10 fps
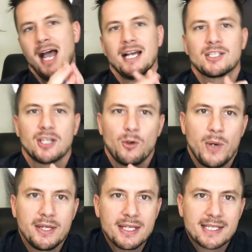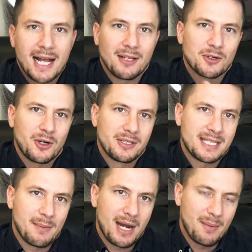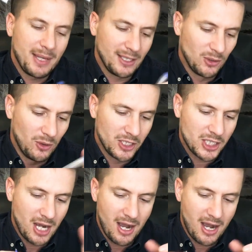So with the Salon Growth Seminar being launched,